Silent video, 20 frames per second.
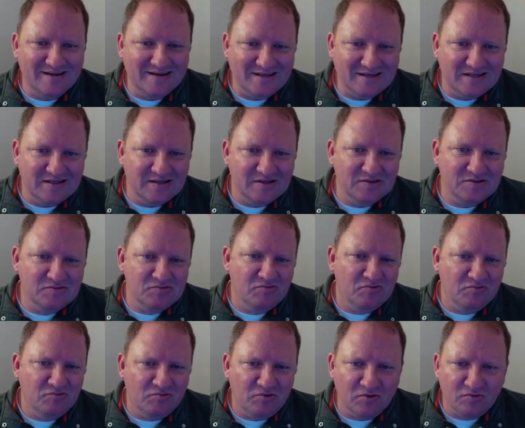Again,
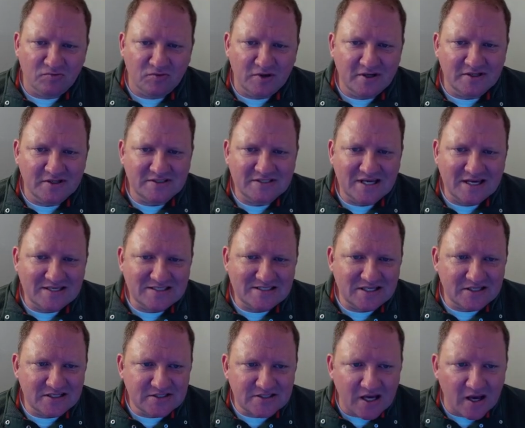feel free to test
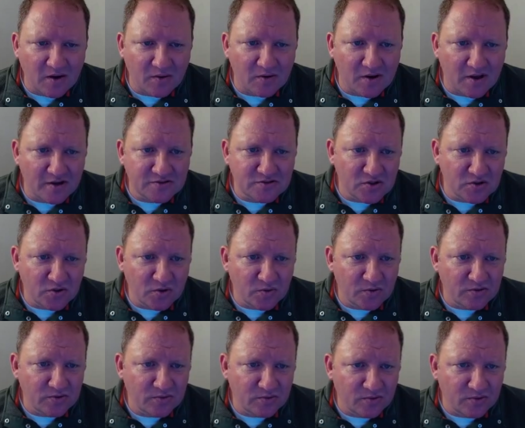things out as you're
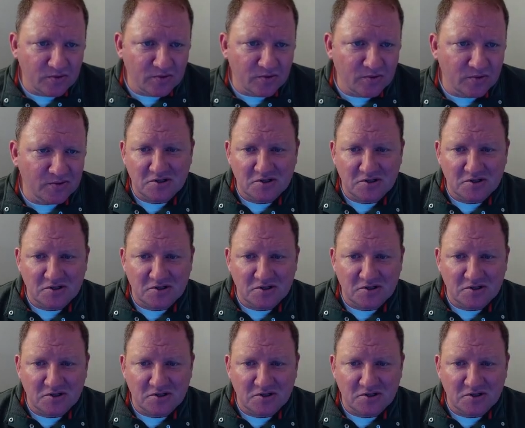going through.